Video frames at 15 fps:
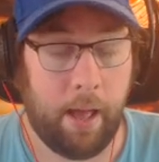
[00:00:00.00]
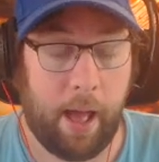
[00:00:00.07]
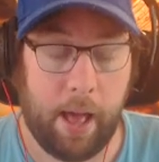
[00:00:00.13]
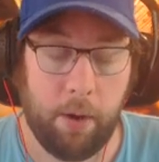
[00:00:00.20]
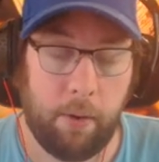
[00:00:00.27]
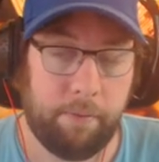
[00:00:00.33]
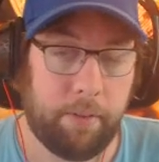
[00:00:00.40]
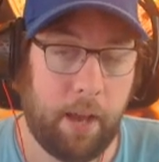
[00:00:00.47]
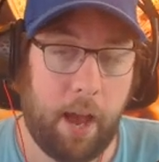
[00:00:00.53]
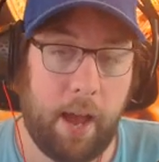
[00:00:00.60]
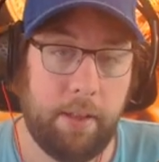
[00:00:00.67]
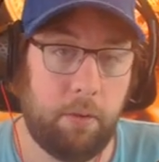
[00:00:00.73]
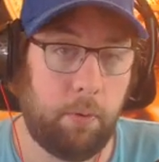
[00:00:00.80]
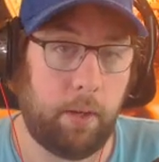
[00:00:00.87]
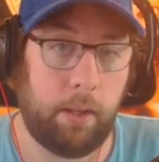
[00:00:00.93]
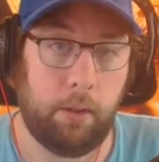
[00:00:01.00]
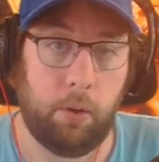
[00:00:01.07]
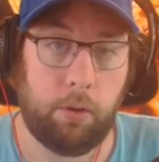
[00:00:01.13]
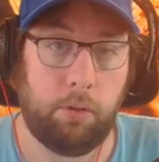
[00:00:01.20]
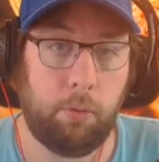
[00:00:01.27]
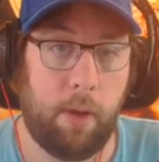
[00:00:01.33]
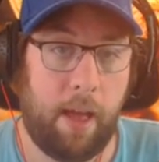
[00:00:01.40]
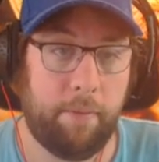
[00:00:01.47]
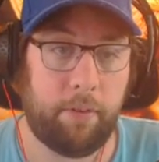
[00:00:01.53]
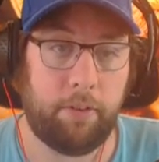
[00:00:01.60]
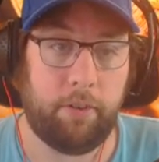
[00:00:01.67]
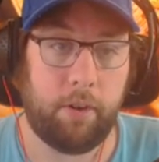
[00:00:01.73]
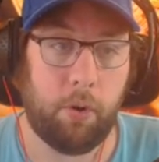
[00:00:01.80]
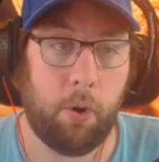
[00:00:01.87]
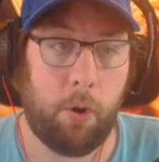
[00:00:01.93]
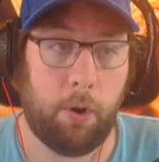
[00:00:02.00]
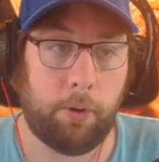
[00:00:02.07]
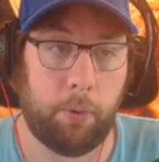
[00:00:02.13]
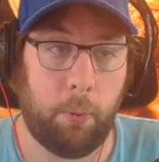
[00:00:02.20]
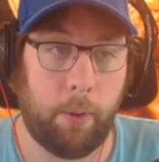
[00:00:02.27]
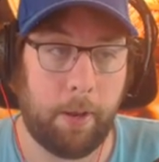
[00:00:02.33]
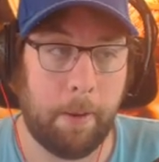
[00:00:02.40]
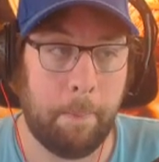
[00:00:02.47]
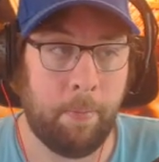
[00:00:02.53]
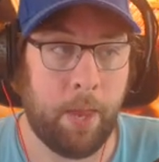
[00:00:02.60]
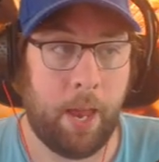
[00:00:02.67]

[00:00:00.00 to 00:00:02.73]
I don't have time to really look through every single altcoin.